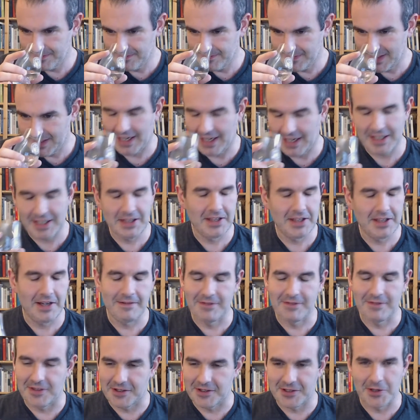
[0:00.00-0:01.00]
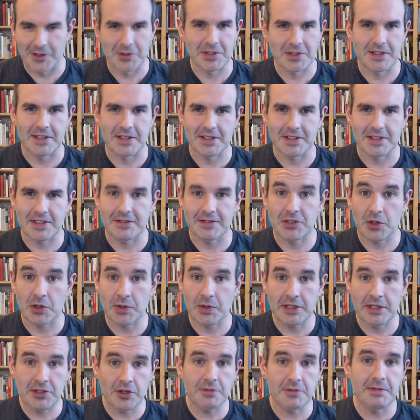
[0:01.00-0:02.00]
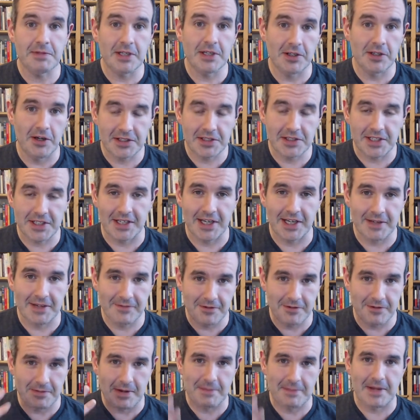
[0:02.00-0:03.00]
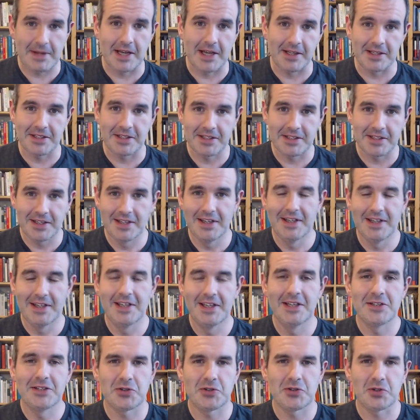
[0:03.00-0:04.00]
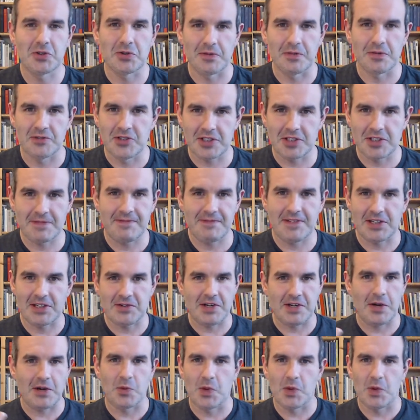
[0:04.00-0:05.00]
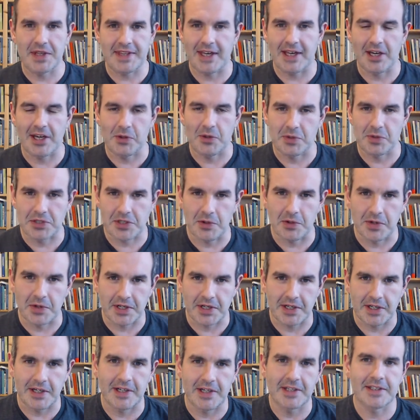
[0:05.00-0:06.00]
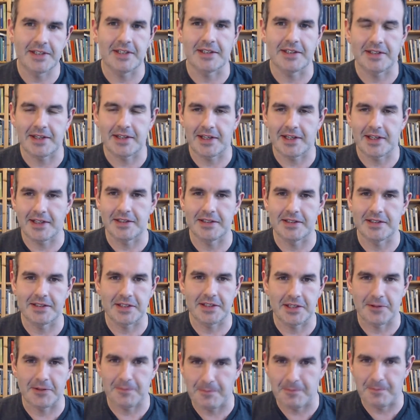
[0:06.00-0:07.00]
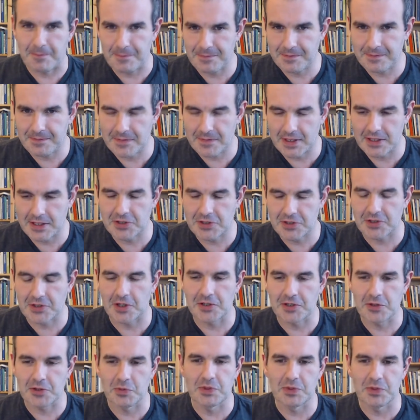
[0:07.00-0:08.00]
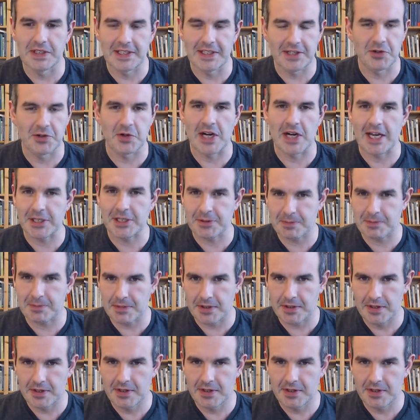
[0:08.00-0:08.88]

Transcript: Yeah, I love the nose on this stuff. So it took me a long time for my palate to sort of just figure out what the hell was going on and start to really grasp